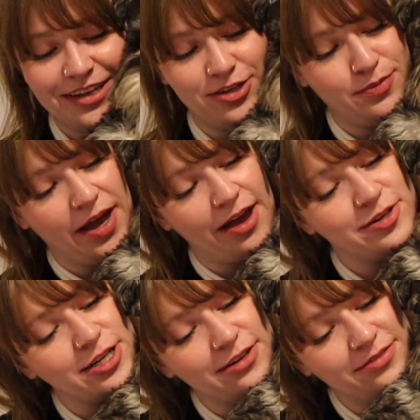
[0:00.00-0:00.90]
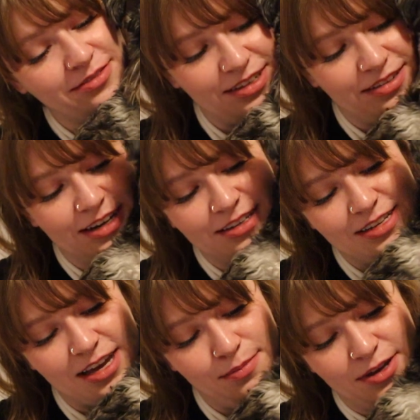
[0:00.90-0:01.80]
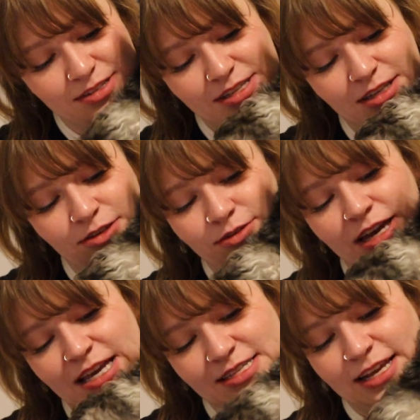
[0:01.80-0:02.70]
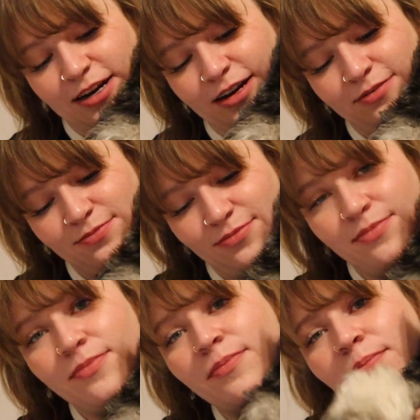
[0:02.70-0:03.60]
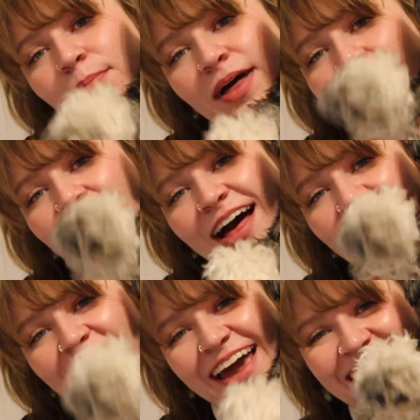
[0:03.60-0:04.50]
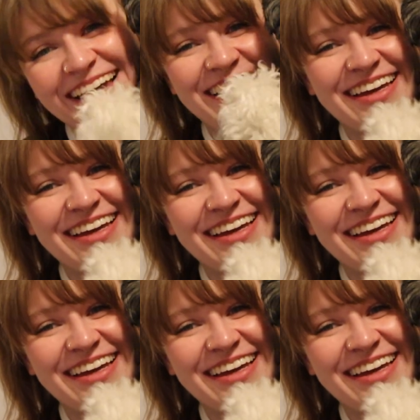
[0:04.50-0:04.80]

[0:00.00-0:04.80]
You do my outro? Till the next time, I'll see you guys later. Bye.